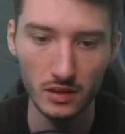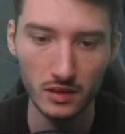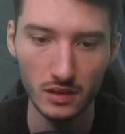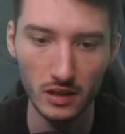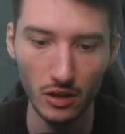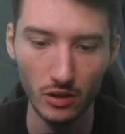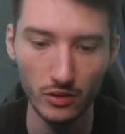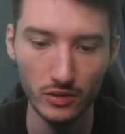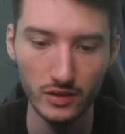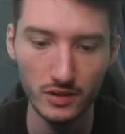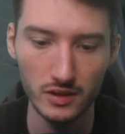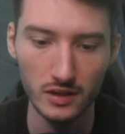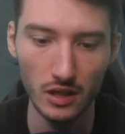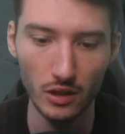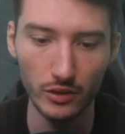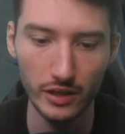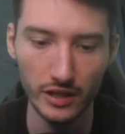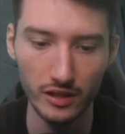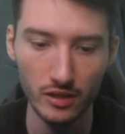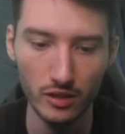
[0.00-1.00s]
Now
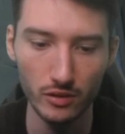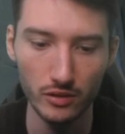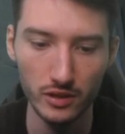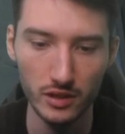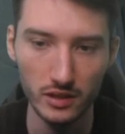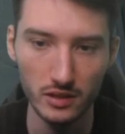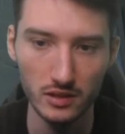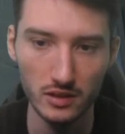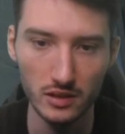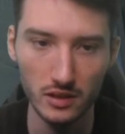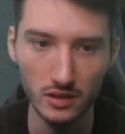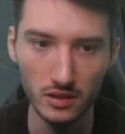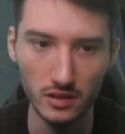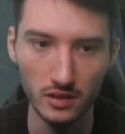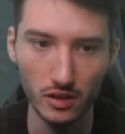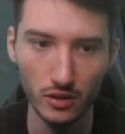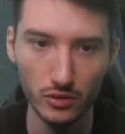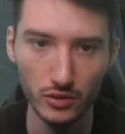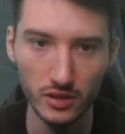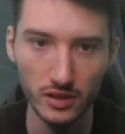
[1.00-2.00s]
they know that the
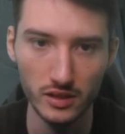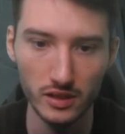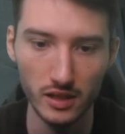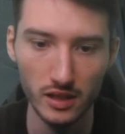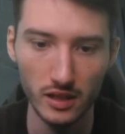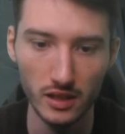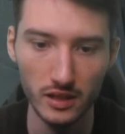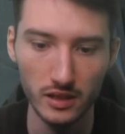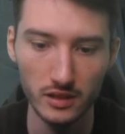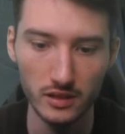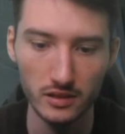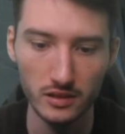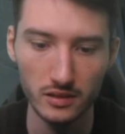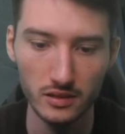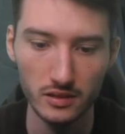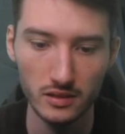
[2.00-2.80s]
coast is clear.